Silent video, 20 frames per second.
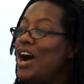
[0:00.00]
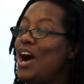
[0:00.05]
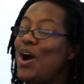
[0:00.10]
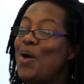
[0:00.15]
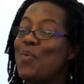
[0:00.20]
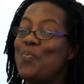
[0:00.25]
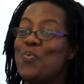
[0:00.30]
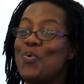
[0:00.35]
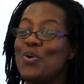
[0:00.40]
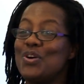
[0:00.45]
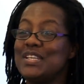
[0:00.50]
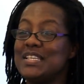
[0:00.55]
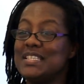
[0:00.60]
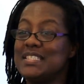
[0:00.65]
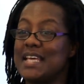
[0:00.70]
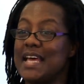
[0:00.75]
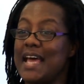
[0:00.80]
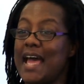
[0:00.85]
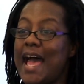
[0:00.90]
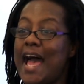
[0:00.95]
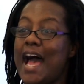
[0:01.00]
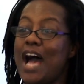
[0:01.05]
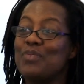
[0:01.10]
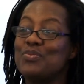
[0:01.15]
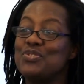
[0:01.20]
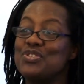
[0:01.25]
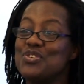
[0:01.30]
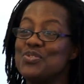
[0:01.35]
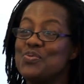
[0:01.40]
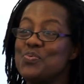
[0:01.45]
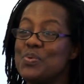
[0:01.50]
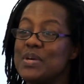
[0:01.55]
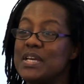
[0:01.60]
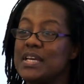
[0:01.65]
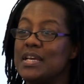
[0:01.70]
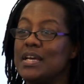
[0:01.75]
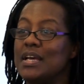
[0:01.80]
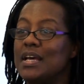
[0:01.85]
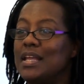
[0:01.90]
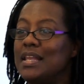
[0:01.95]
And what is it? How do
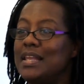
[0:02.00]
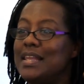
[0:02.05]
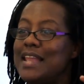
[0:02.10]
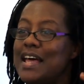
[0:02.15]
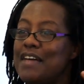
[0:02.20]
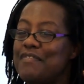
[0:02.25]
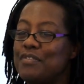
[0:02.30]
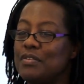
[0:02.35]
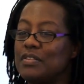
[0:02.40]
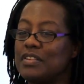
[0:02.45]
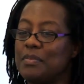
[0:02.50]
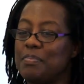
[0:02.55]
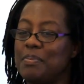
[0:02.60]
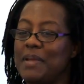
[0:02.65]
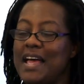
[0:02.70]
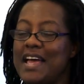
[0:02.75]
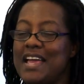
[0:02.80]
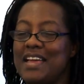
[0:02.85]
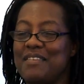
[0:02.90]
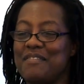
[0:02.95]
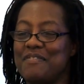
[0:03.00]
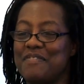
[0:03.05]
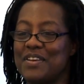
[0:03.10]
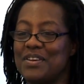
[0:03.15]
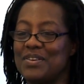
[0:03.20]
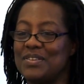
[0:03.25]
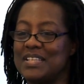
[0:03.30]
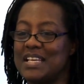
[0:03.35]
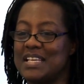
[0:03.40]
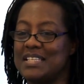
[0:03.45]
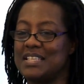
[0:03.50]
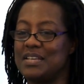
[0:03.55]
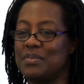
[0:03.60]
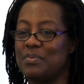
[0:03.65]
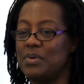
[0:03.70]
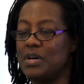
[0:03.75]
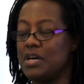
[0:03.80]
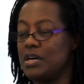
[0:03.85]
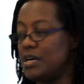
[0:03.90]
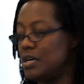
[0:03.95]
we level the playing field, as it
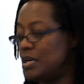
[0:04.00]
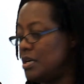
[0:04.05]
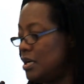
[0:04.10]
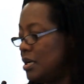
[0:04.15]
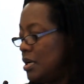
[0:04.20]
were?